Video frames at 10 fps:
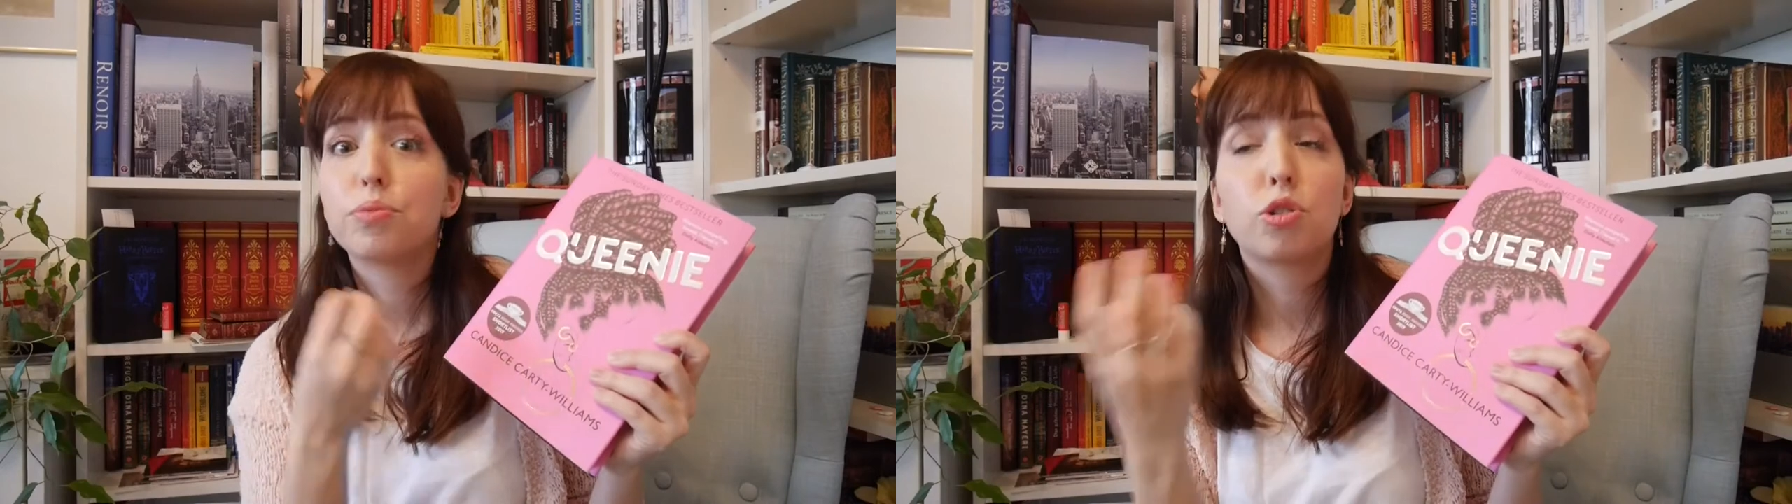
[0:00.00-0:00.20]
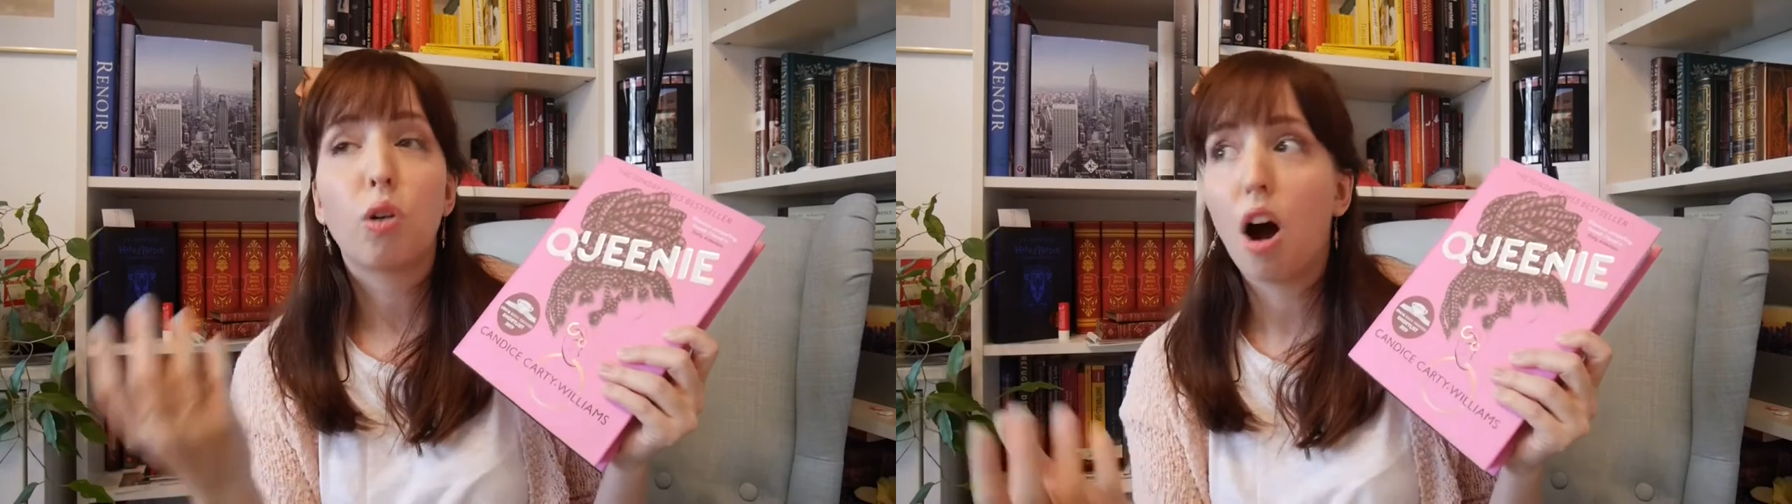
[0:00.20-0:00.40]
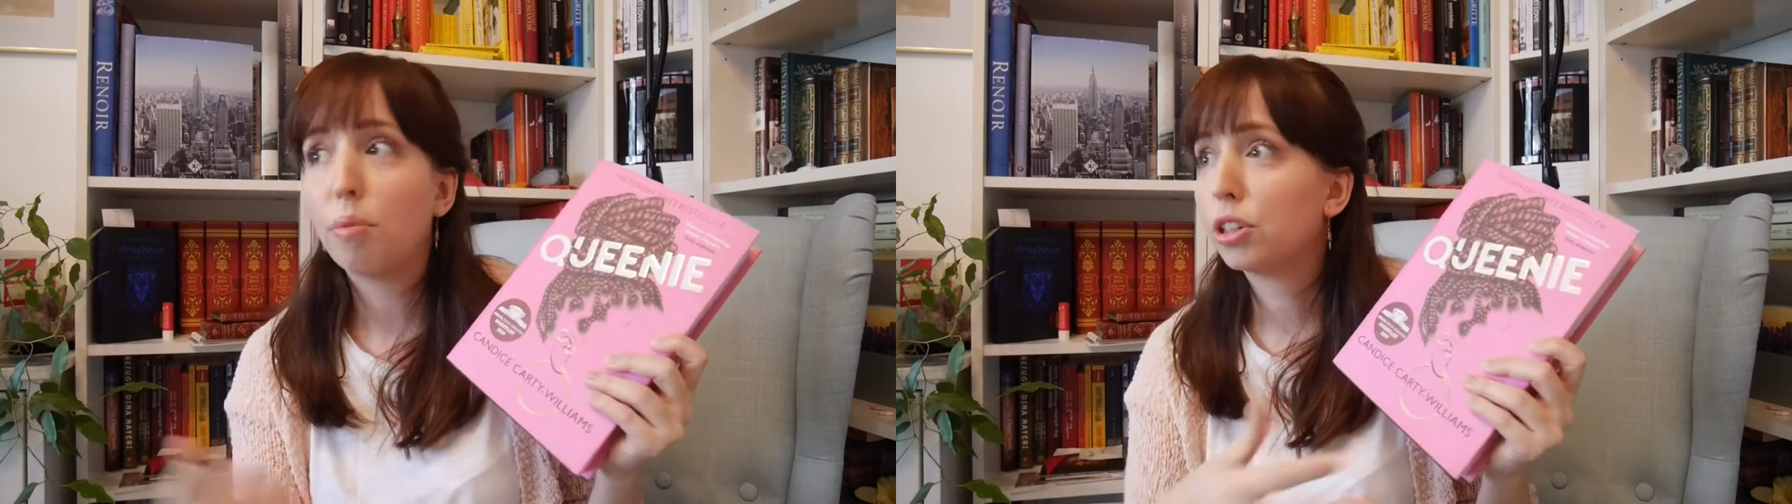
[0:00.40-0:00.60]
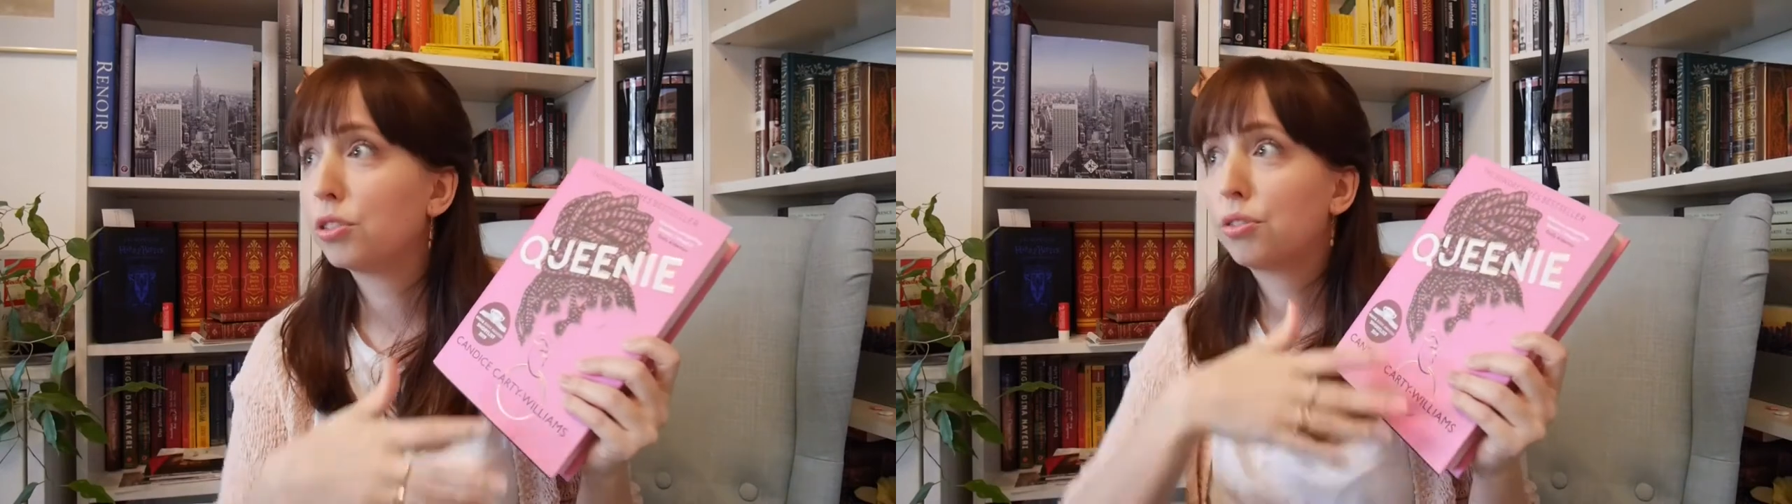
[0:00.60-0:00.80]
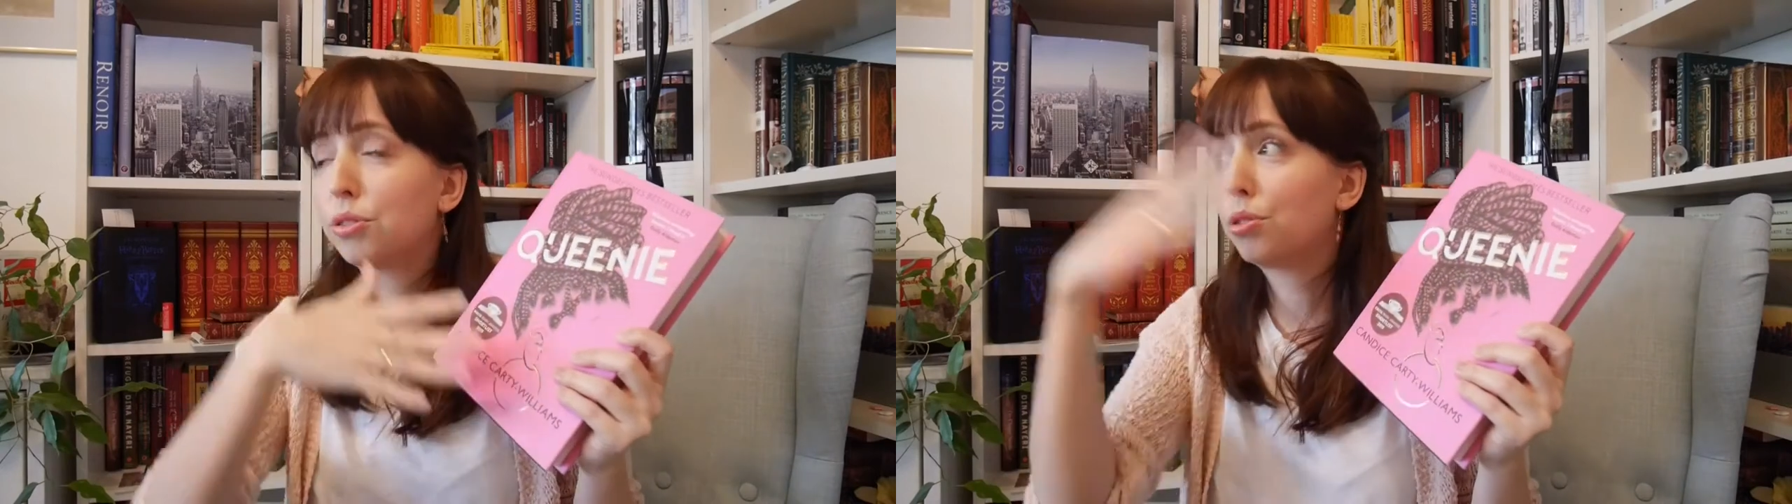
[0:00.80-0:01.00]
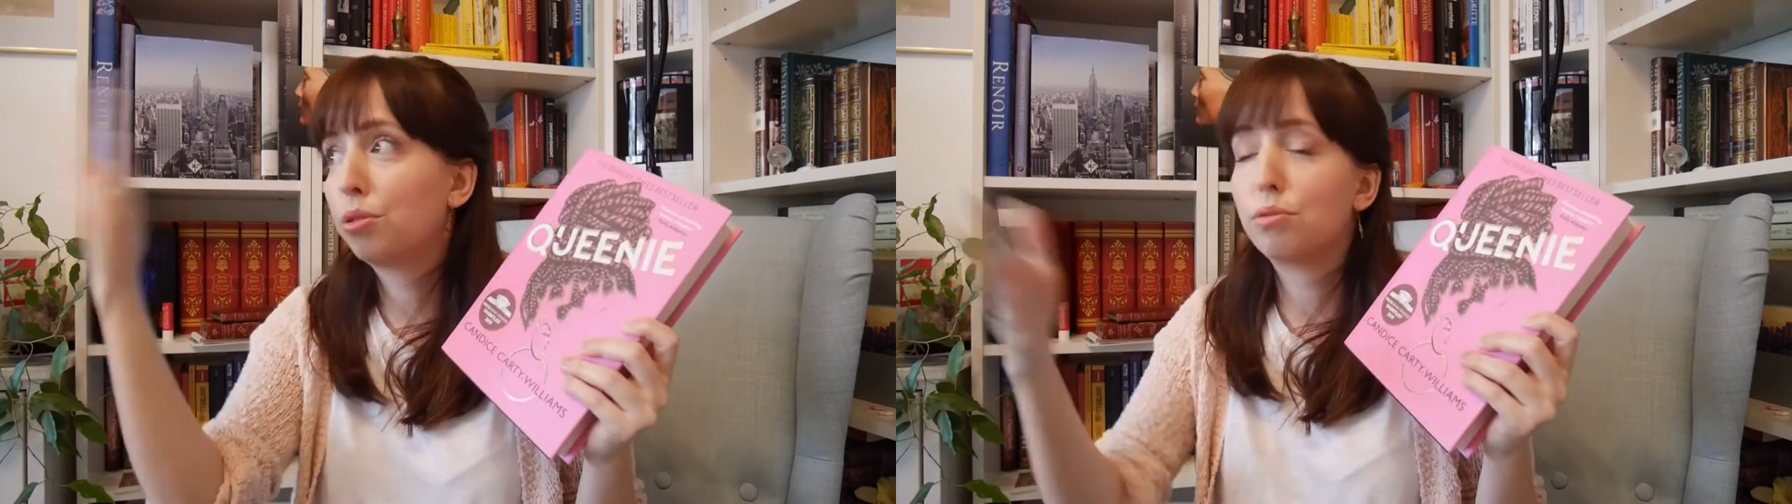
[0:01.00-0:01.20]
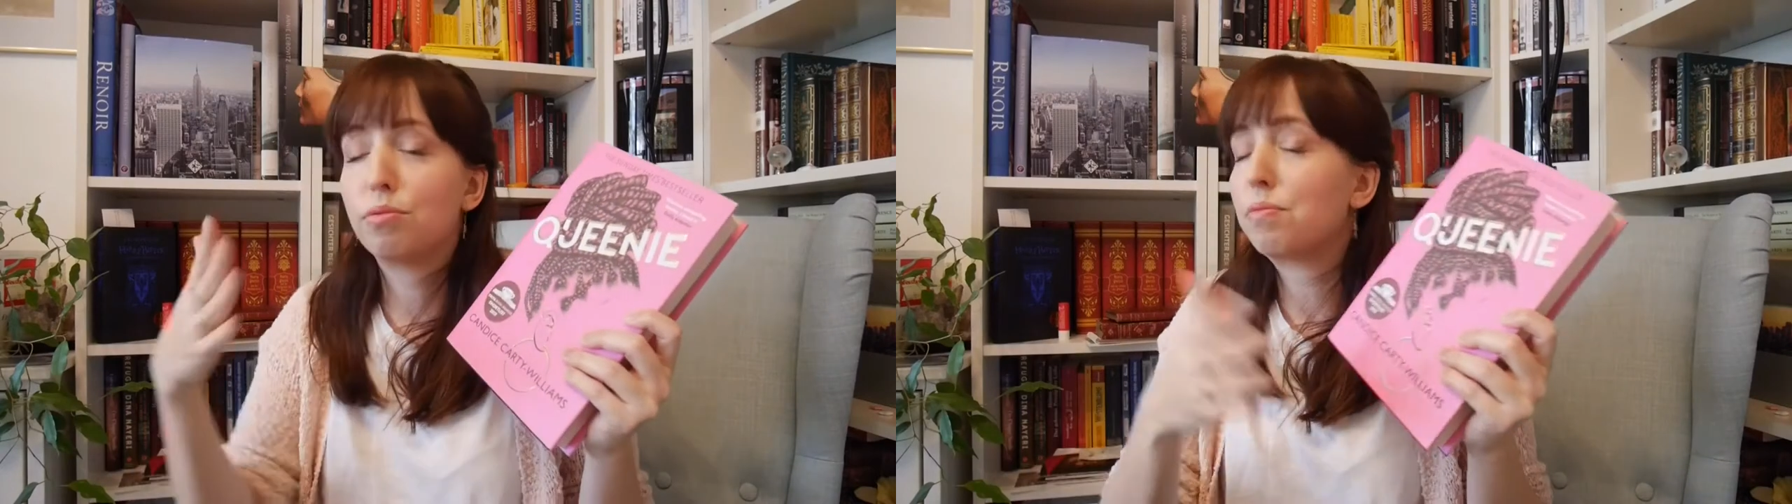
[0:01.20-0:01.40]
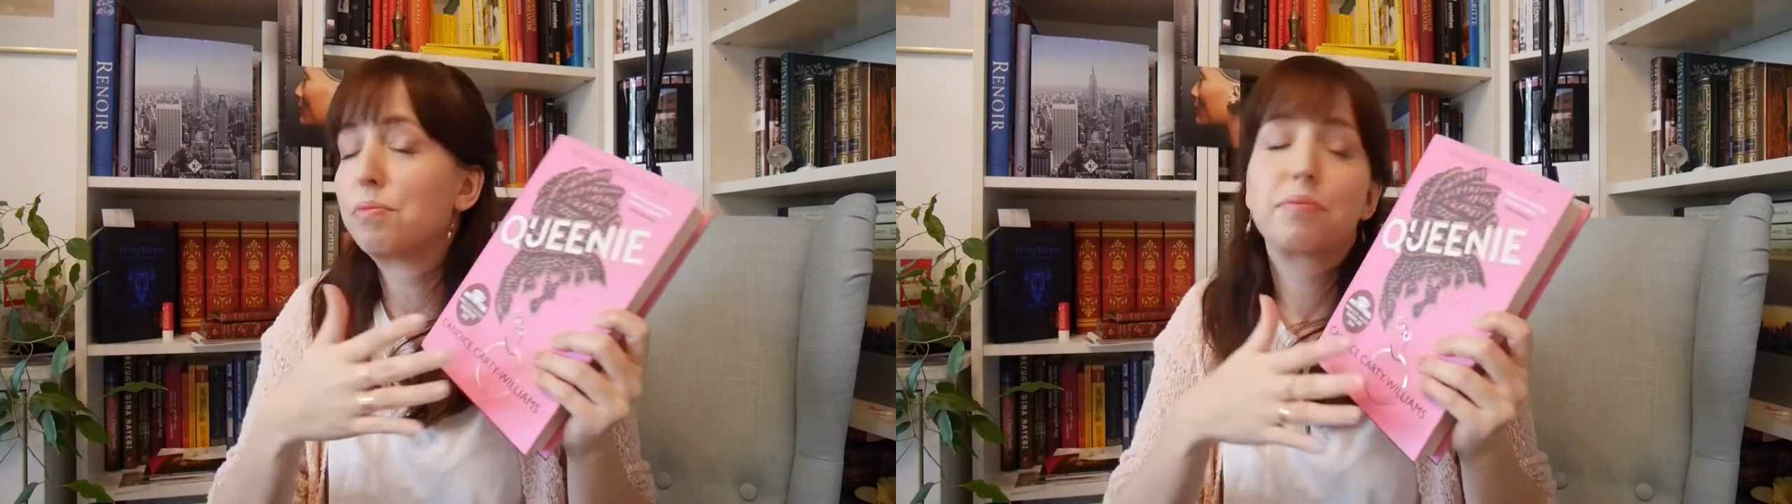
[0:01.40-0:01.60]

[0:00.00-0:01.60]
traumas to